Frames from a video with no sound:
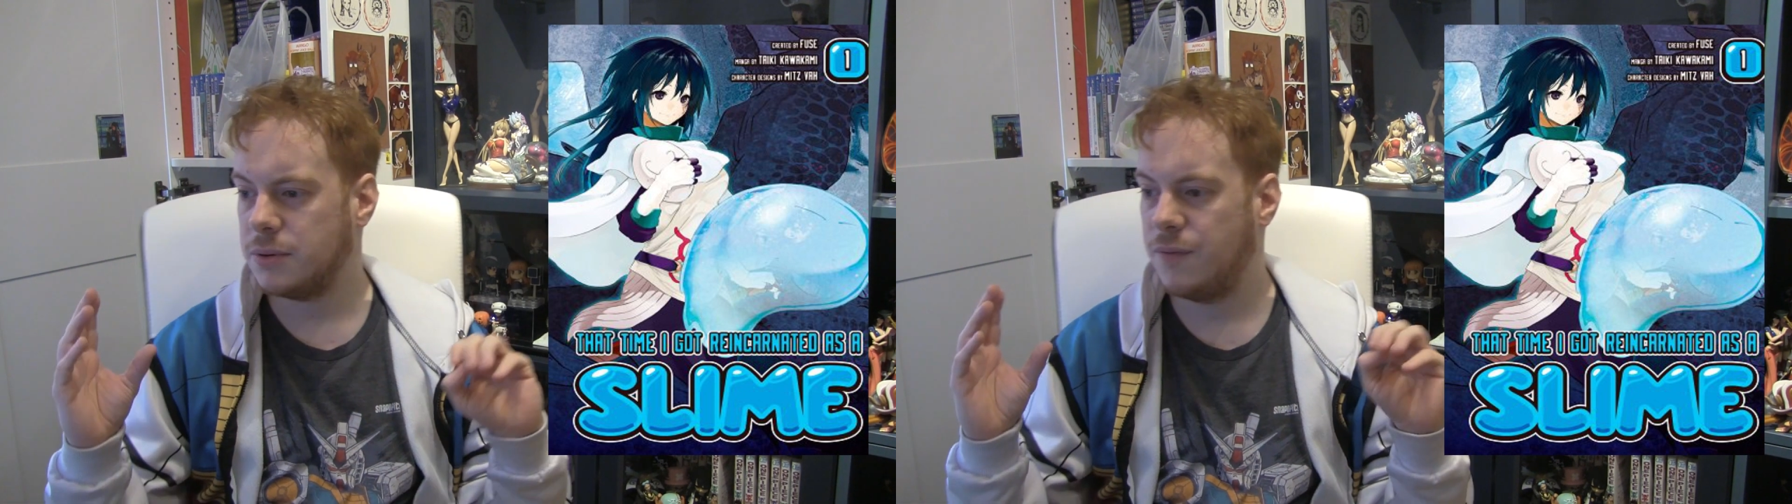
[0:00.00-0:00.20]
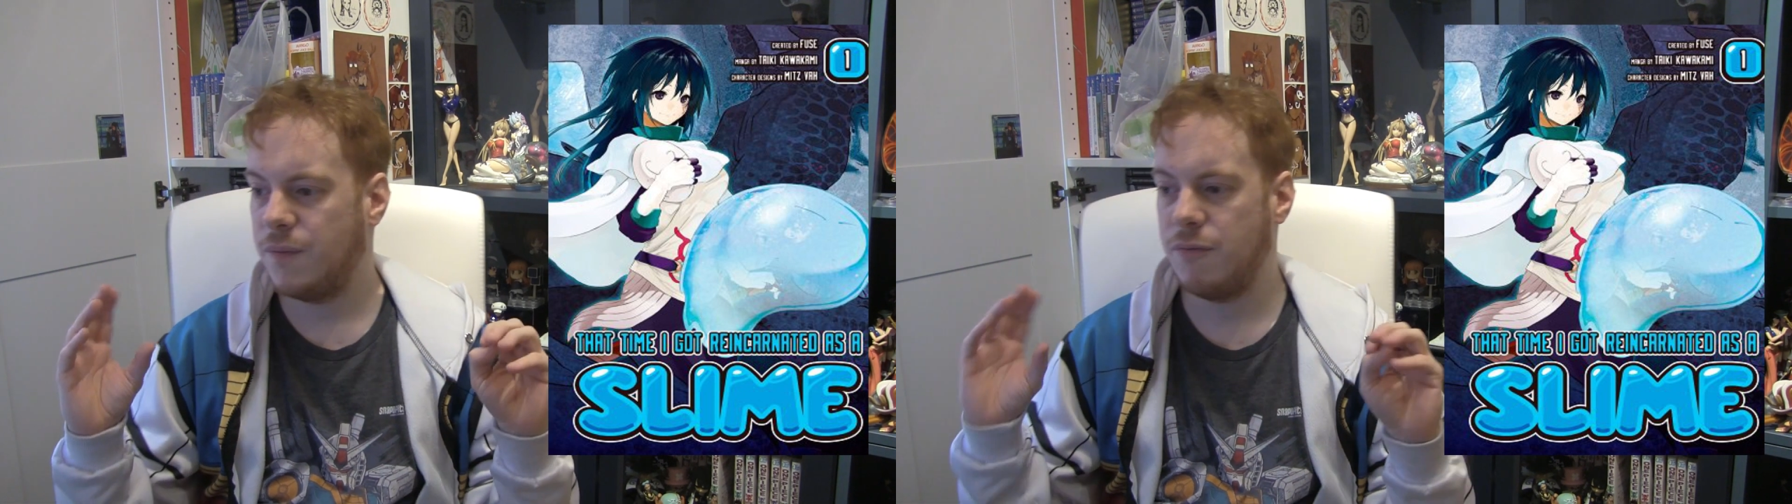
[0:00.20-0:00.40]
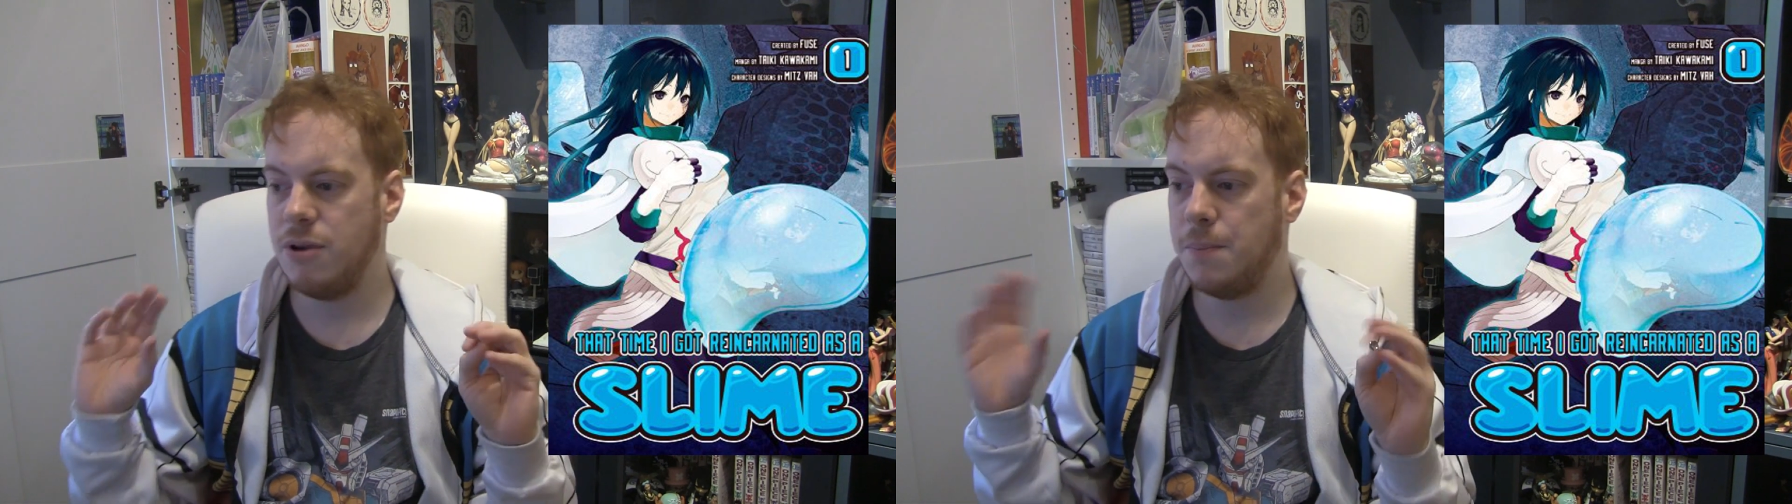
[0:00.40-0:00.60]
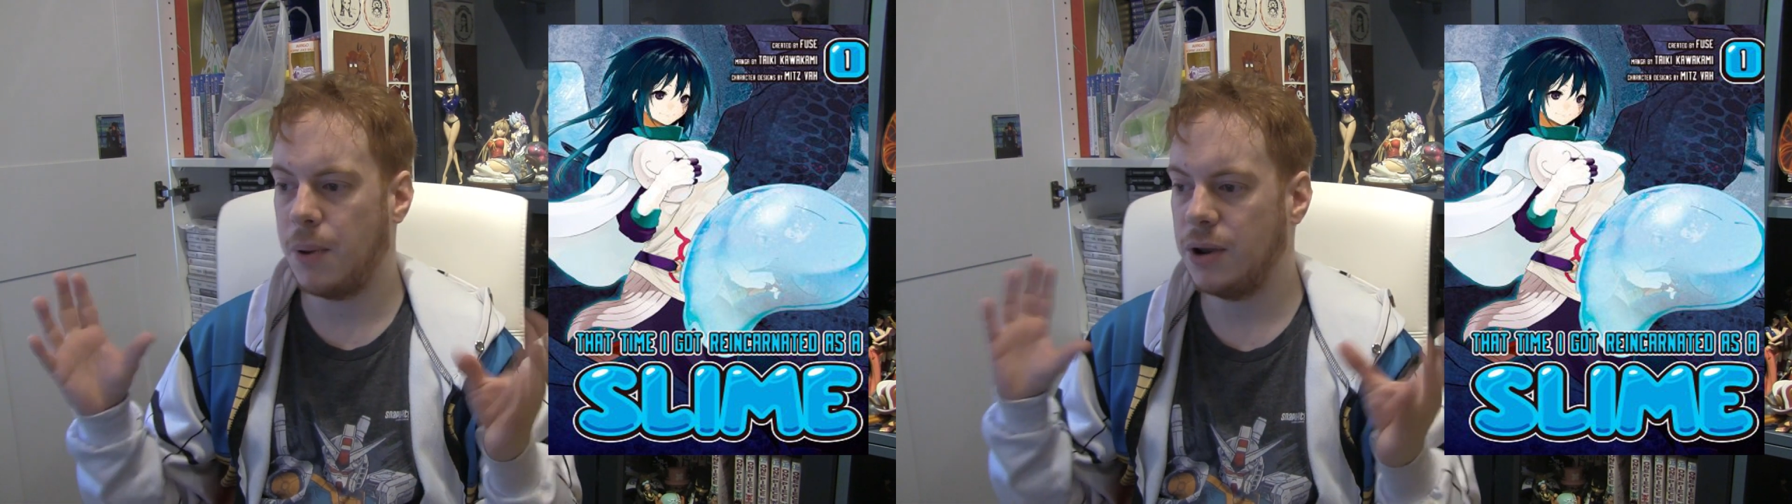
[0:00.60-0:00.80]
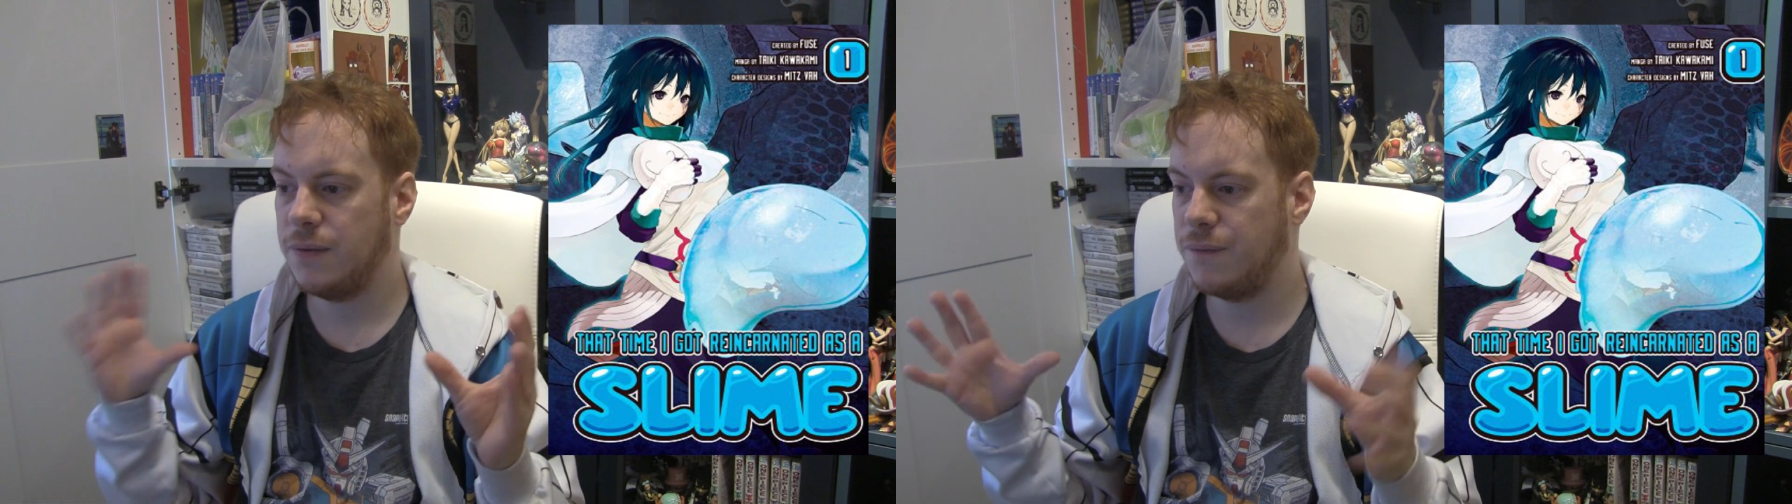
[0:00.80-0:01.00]

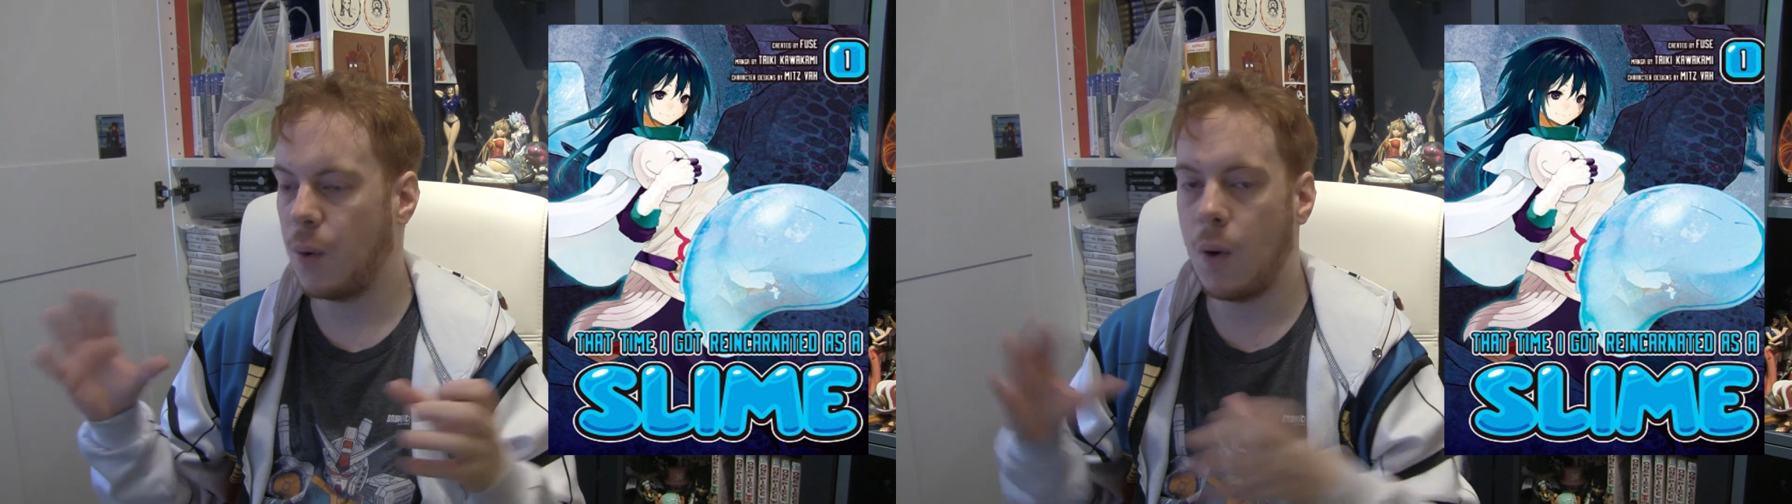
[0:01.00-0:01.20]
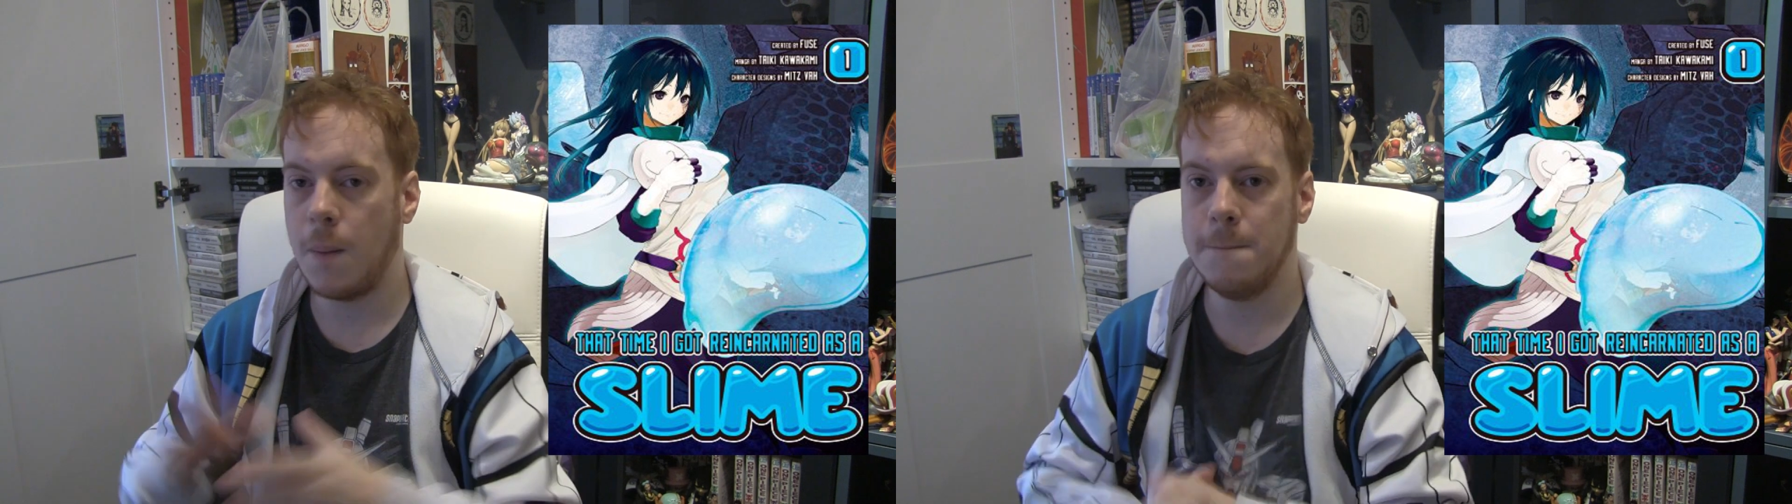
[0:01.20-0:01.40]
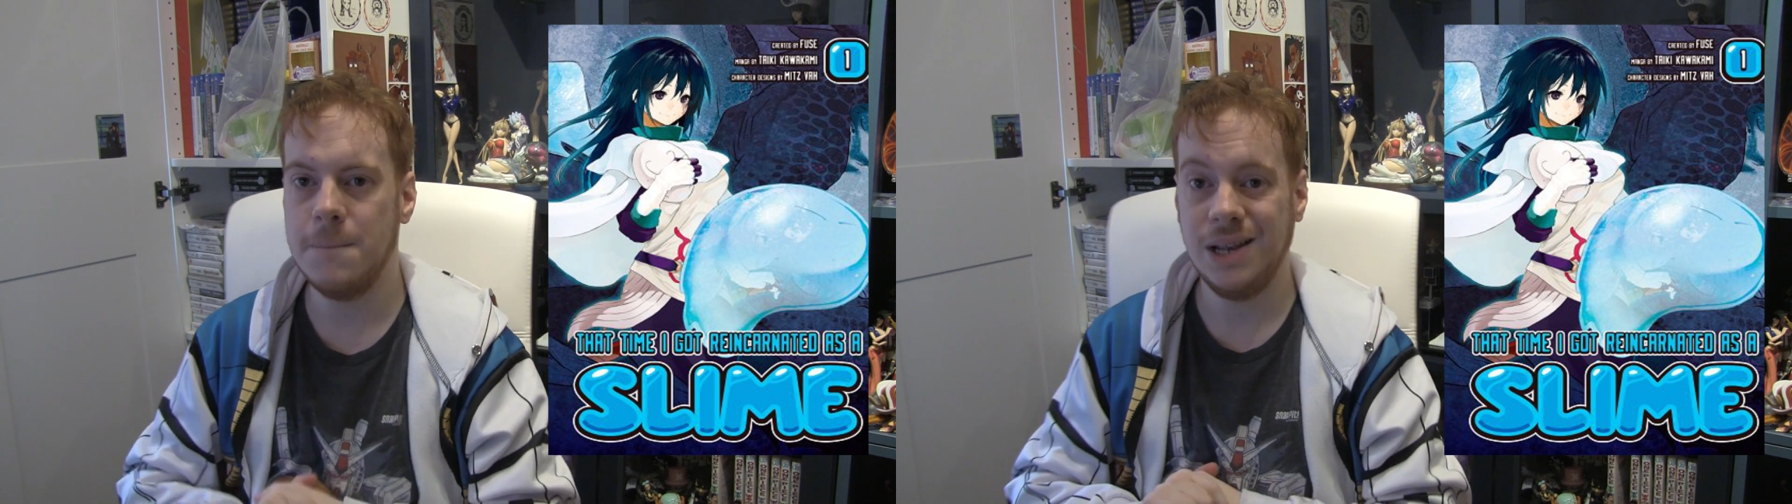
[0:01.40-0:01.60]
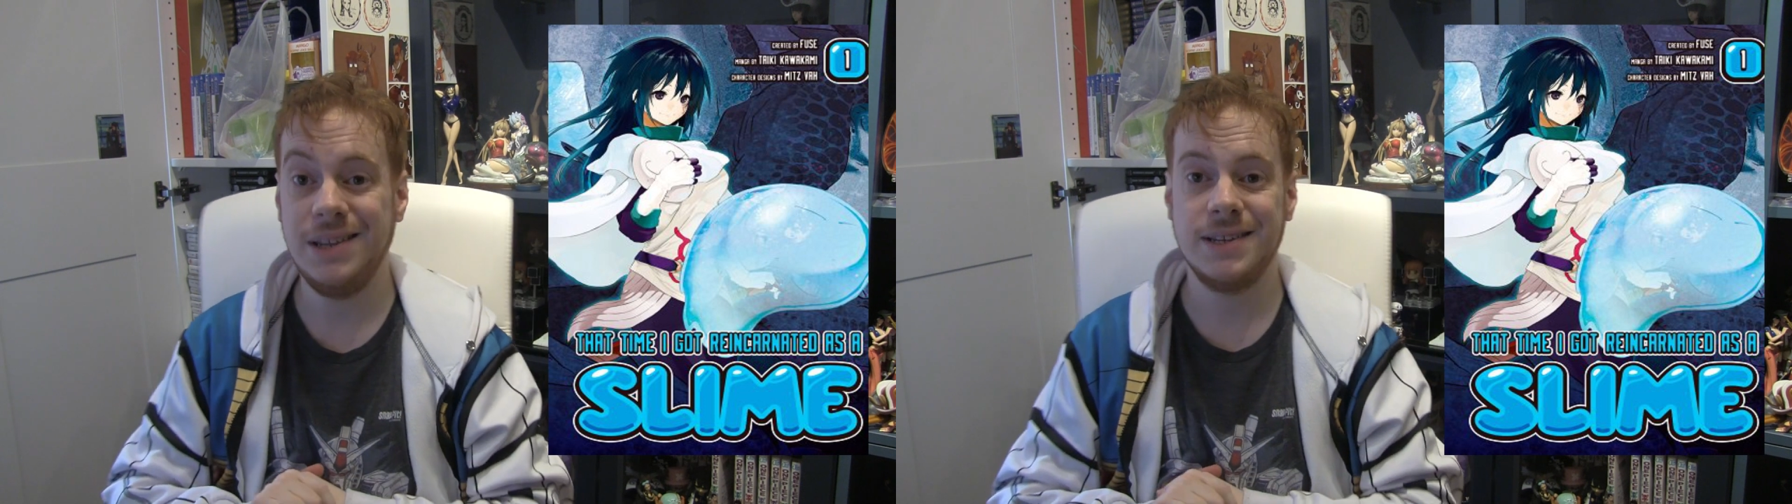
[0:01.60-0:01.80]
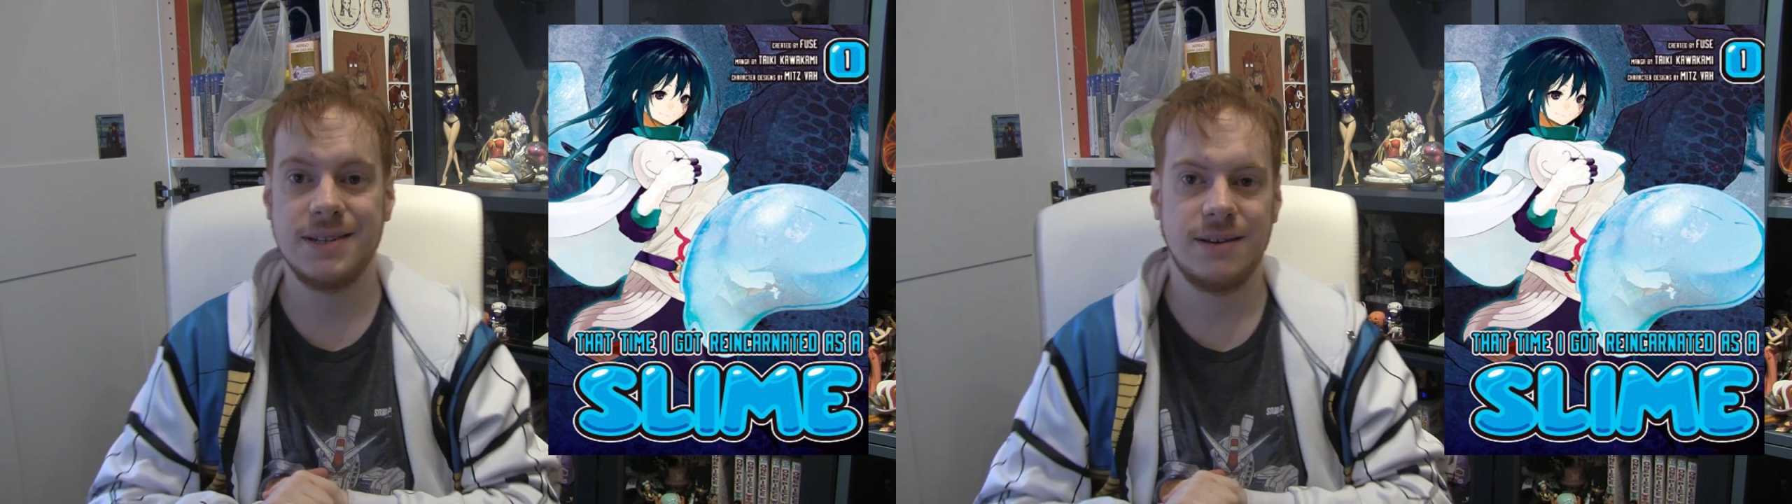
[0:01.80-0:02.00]
3.4
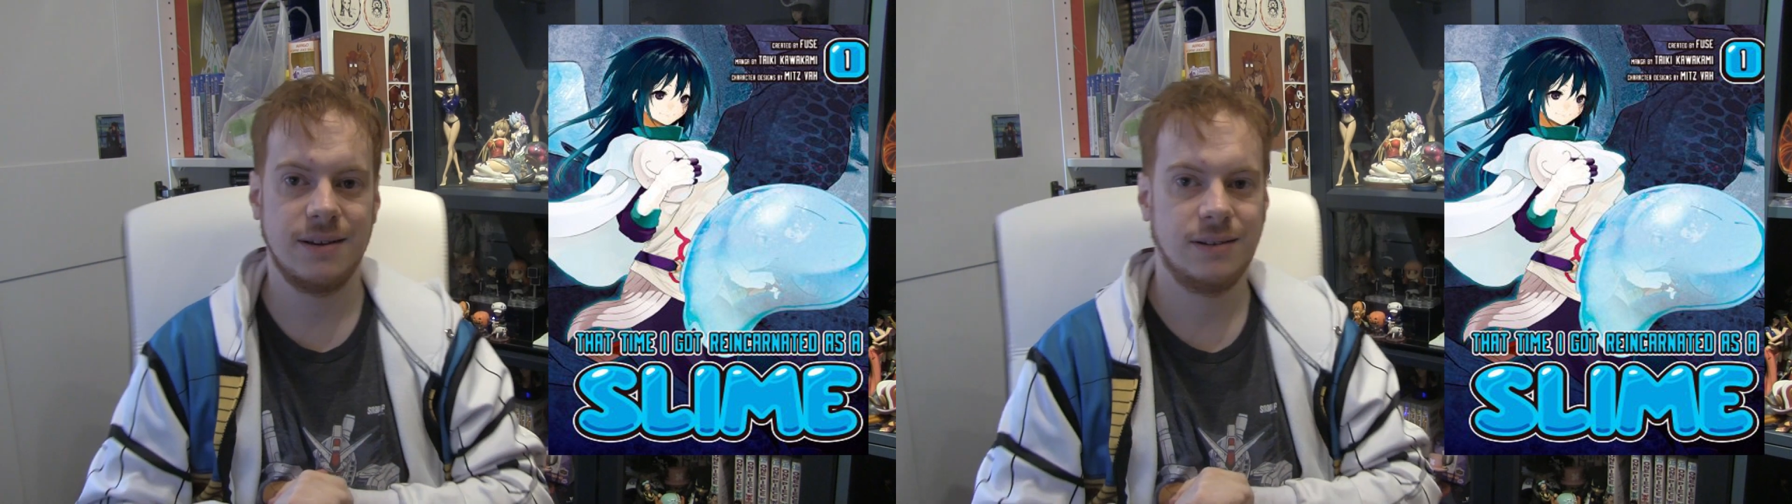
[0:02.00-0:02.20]
million